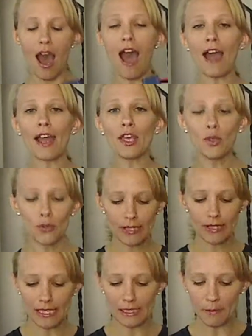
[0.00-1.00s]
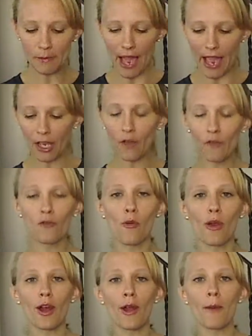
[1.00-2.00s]
I use this bag
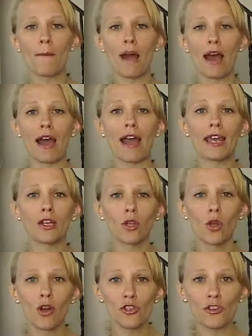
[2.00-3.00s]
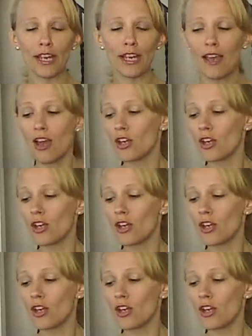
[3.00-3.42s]
for my laundry.